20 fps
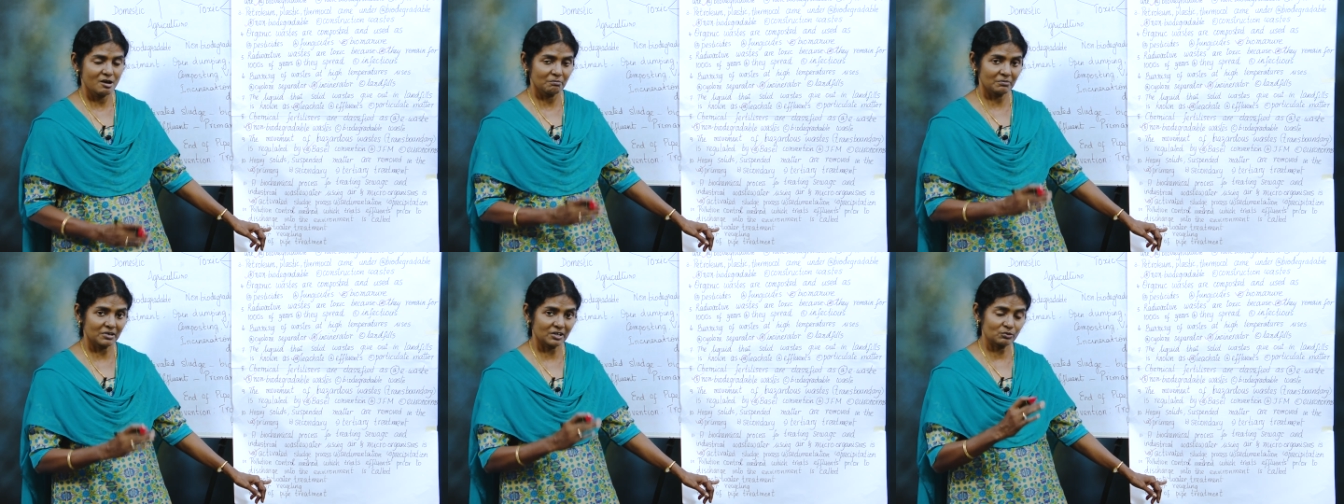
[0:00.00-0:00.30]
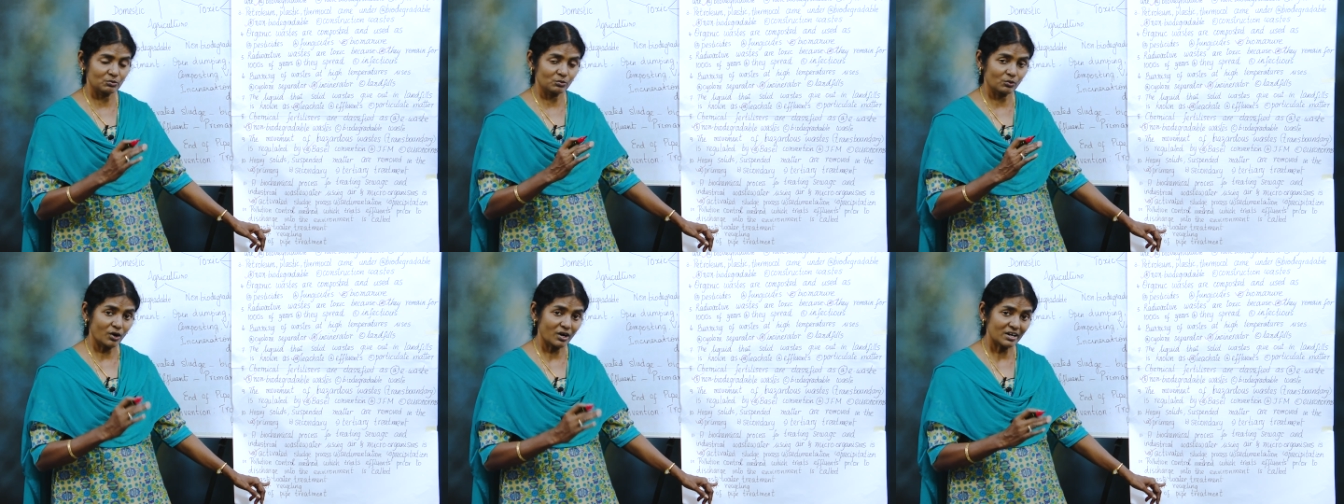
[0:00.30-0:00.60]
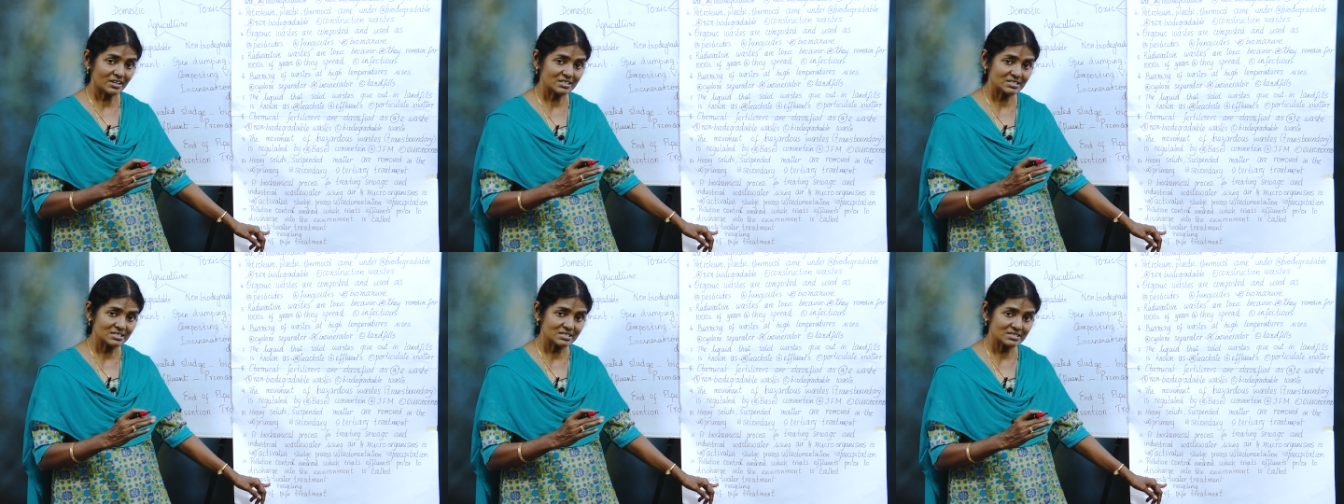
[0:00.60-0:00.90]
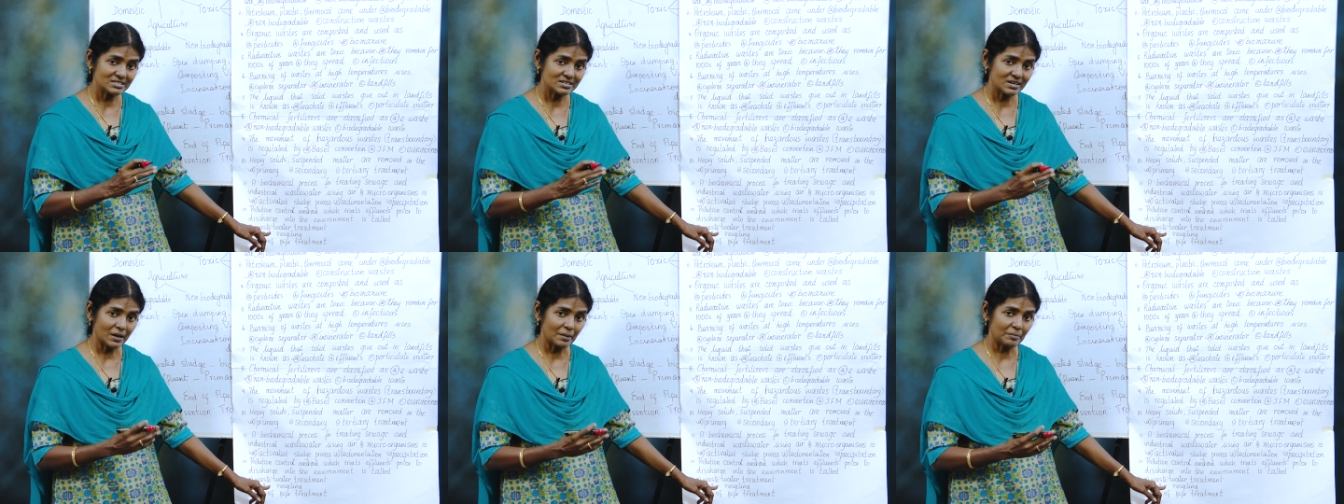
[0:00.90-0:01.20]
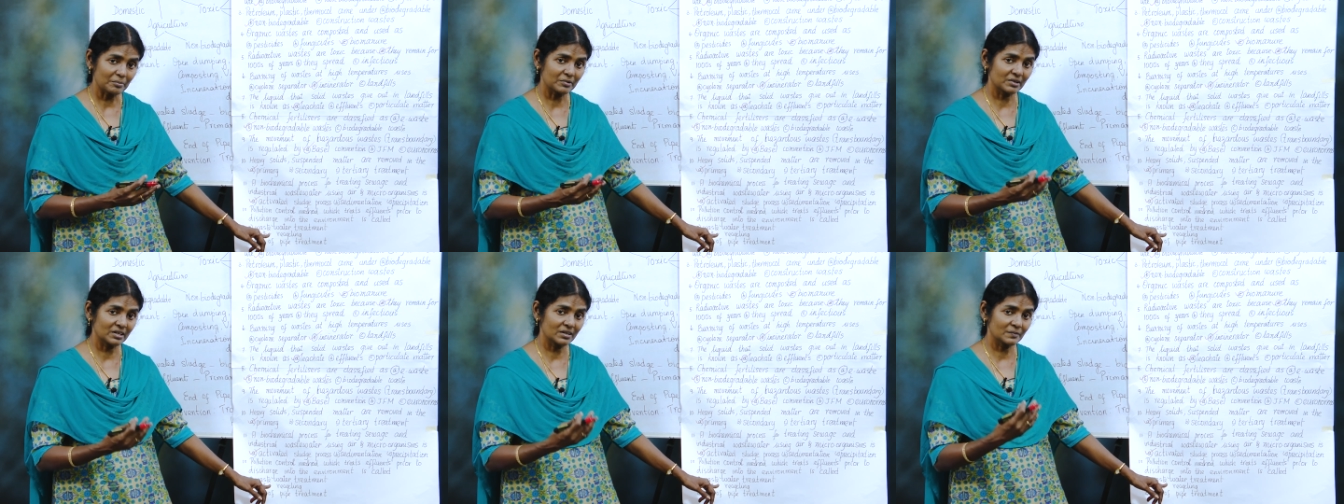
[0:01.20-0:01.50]
But what is it
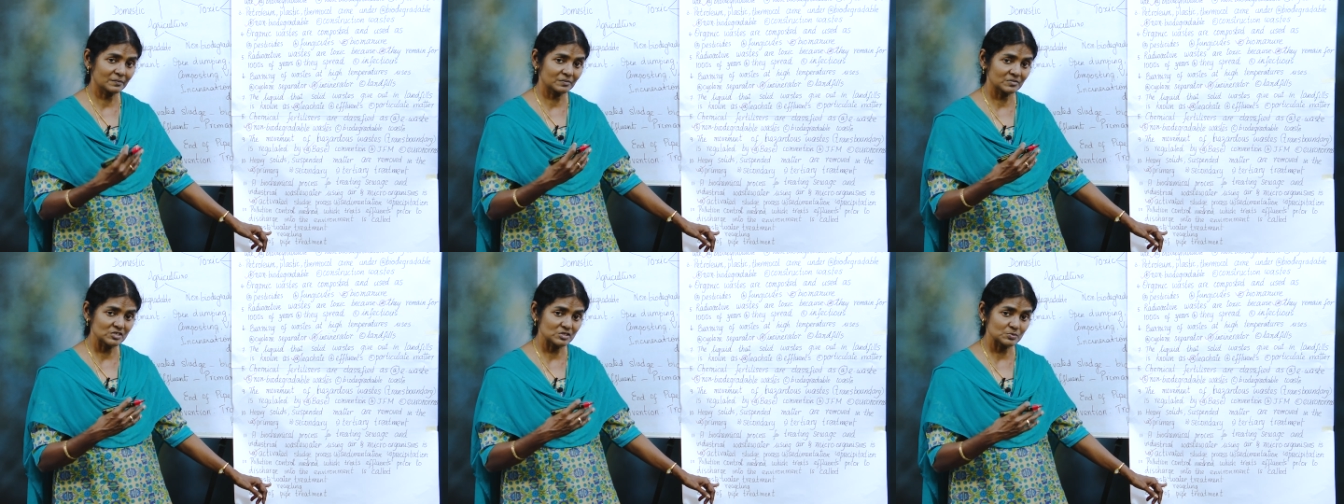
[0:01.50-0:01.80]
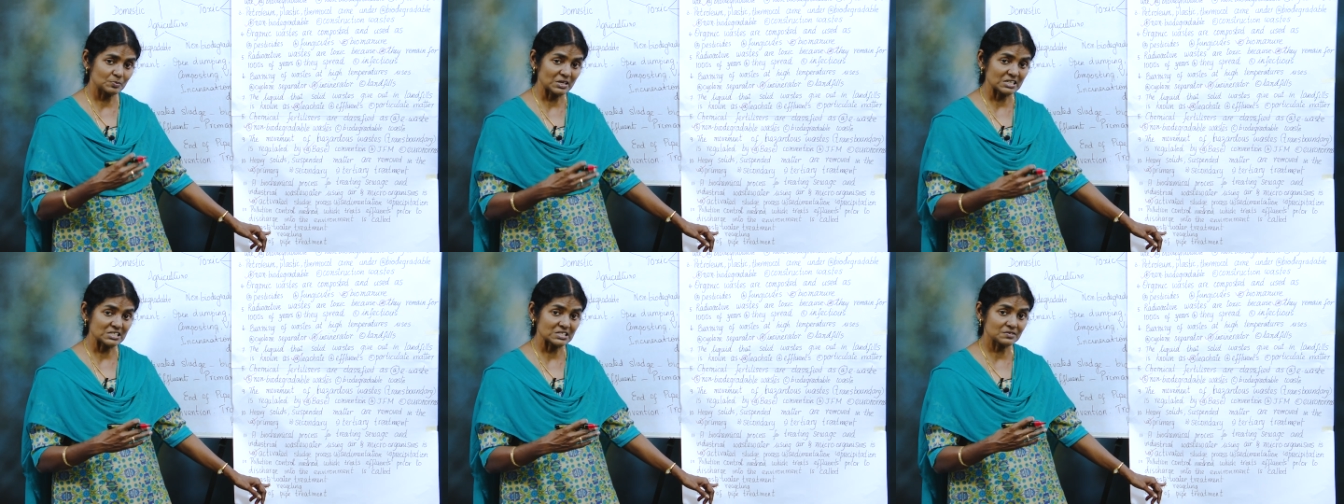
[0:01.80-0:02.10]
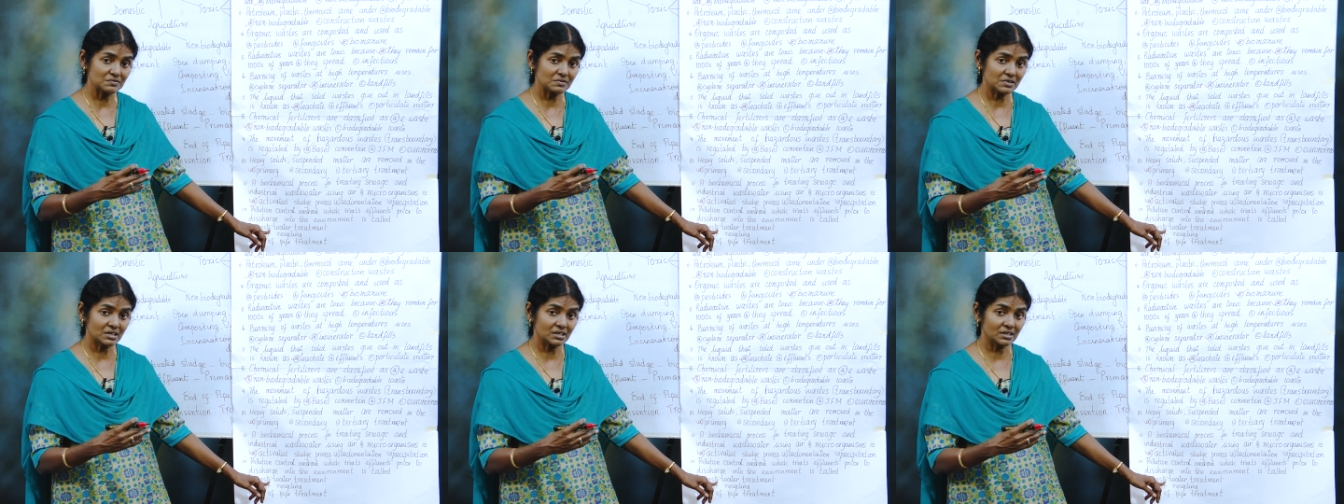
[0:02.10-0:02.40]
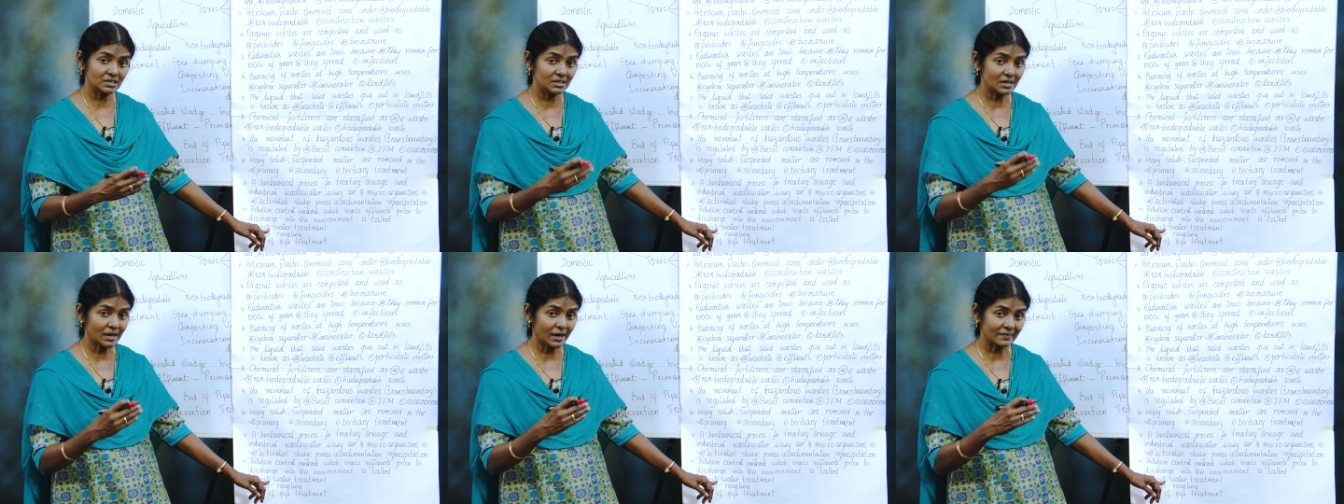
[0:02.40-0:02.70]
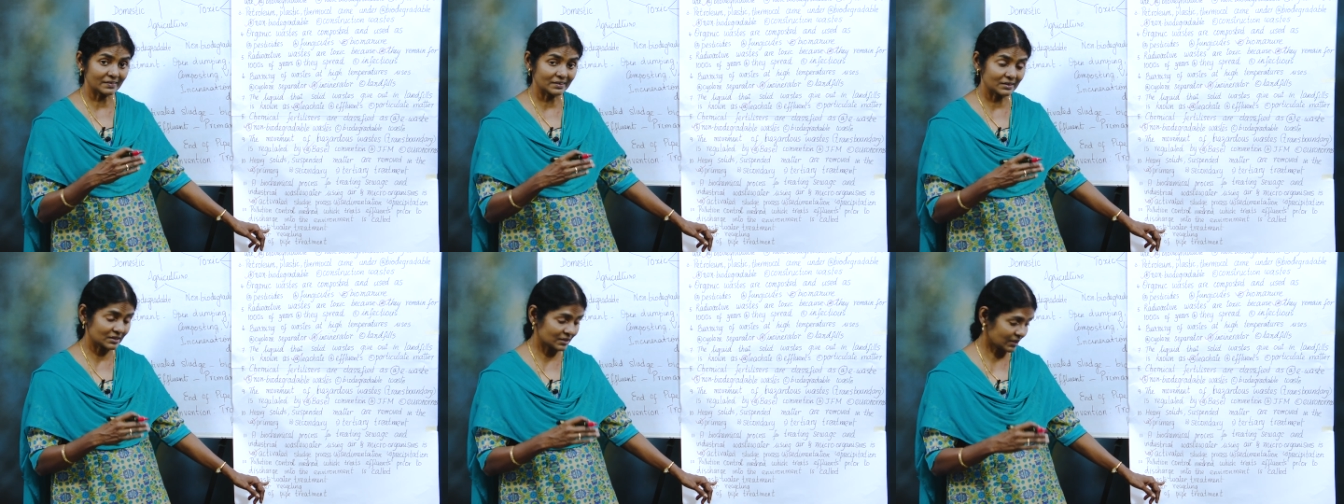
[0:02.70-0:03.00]
happening specifically
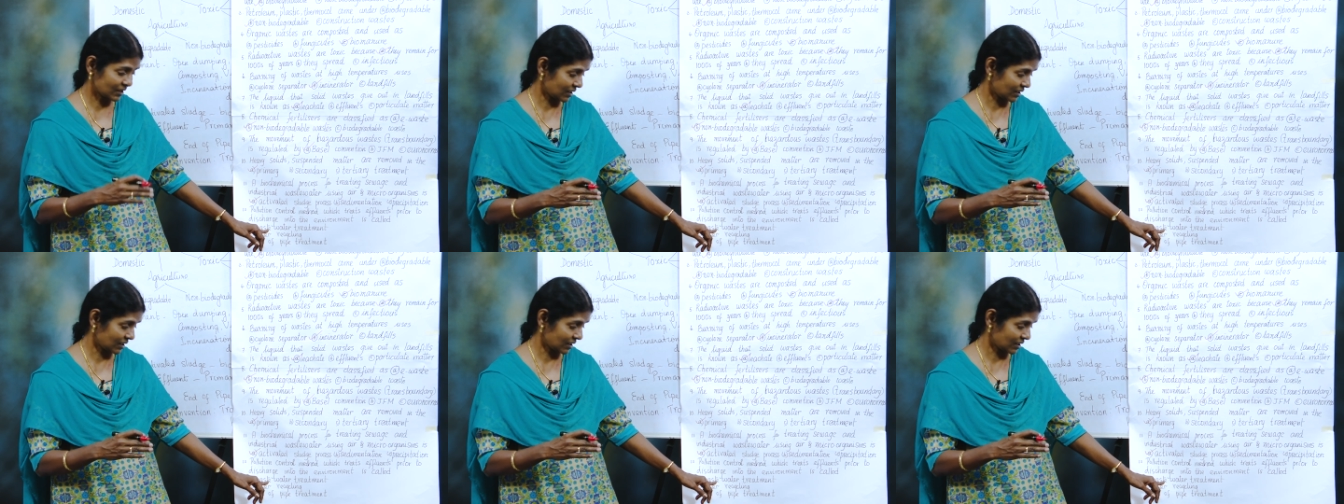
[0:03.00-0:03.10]
at the